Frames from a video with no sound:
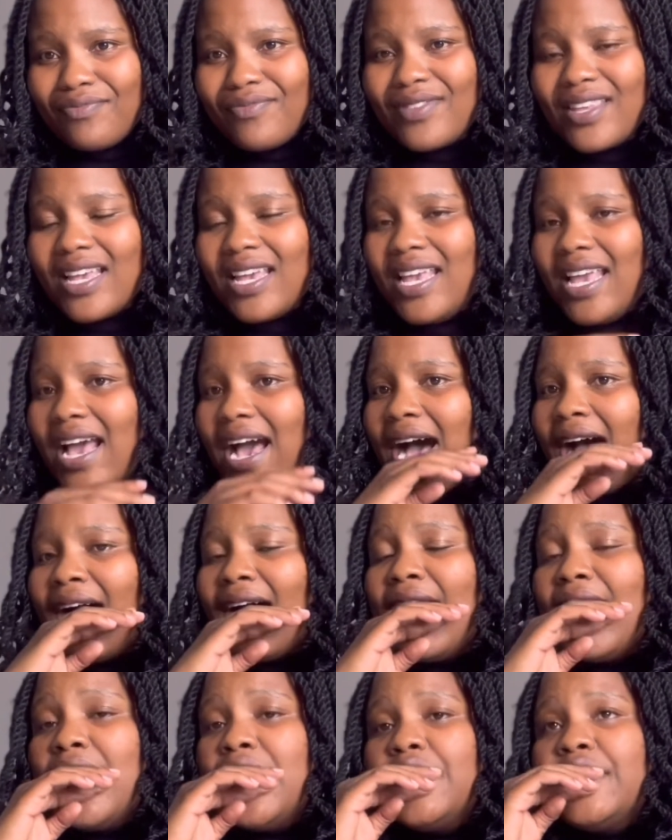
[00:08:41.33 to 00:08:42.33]
yeah,
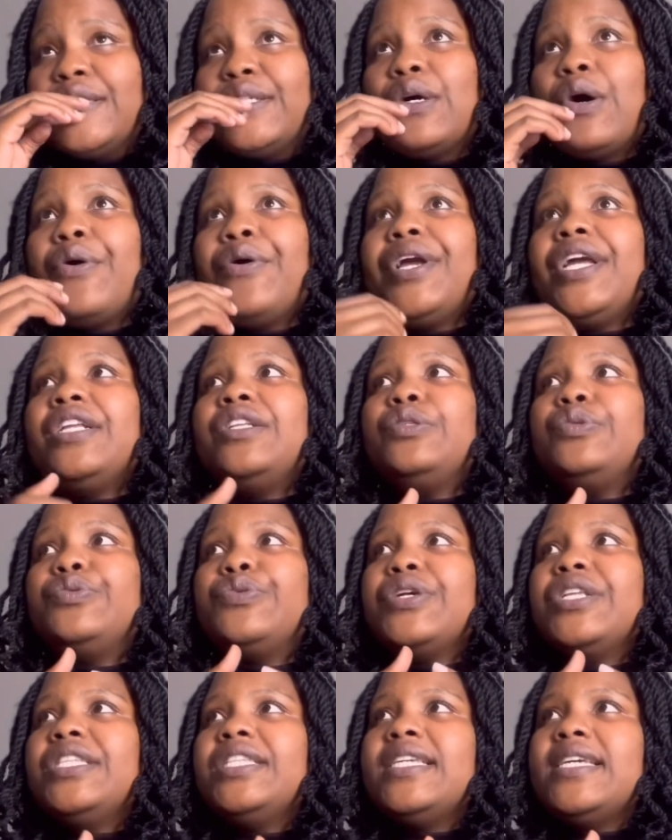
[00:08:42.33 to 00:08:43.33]
so in
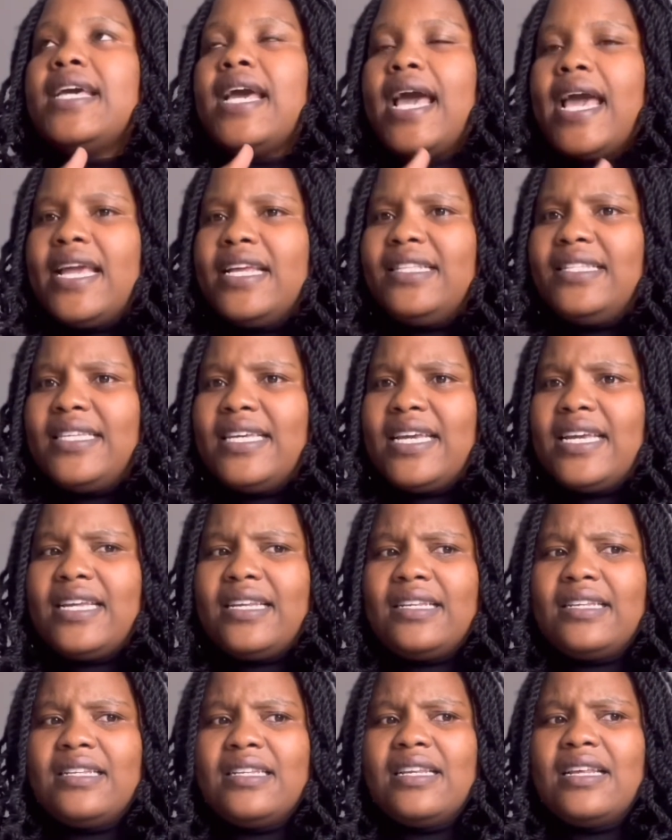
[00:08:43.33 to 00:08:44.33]

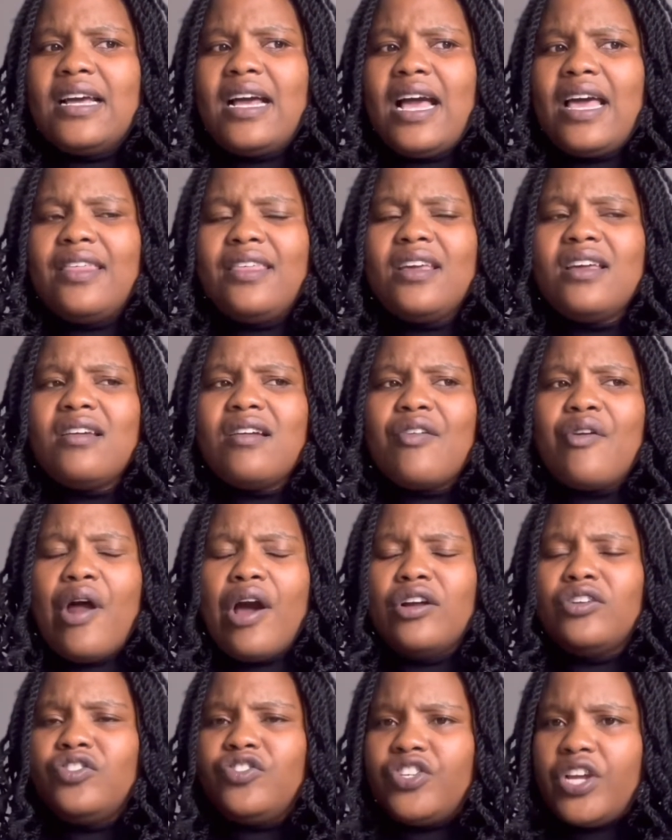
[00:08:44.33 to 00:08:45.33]
2018, I think
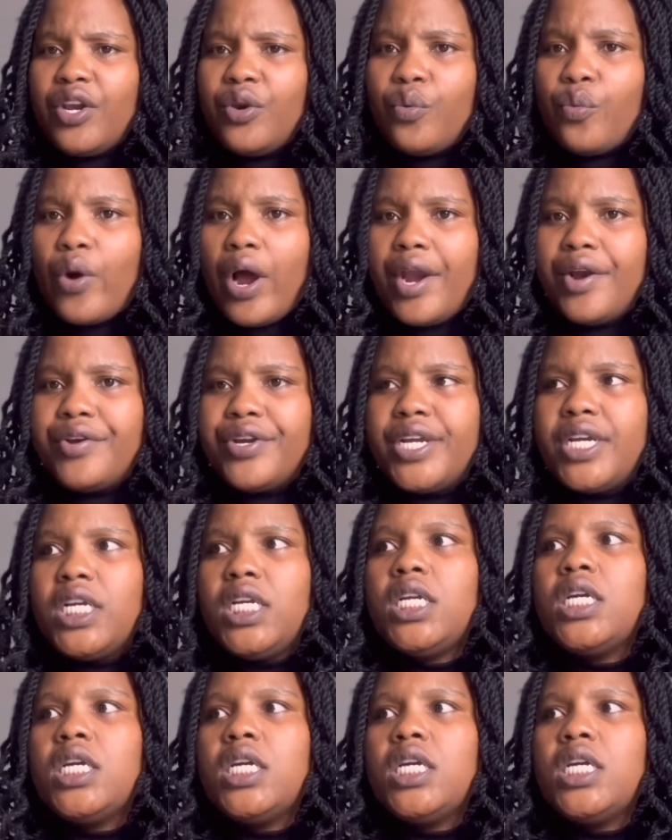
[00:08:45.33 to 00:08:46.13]
around January,